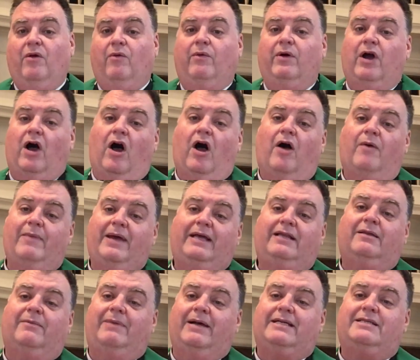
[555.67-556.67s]
We all make
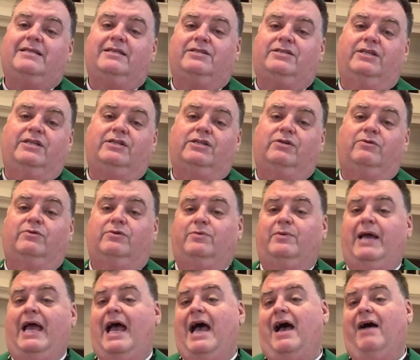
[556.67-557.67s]
the best decisions
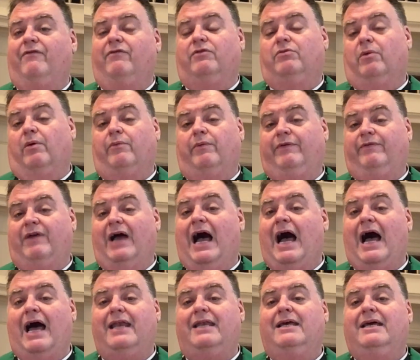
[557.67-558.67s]
we have with what we've
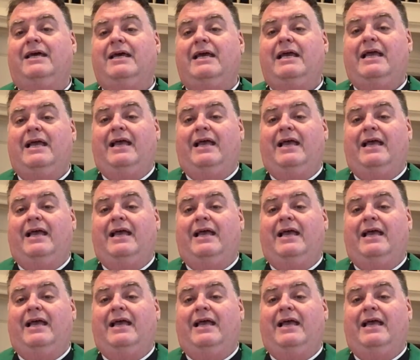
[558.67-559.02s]
got.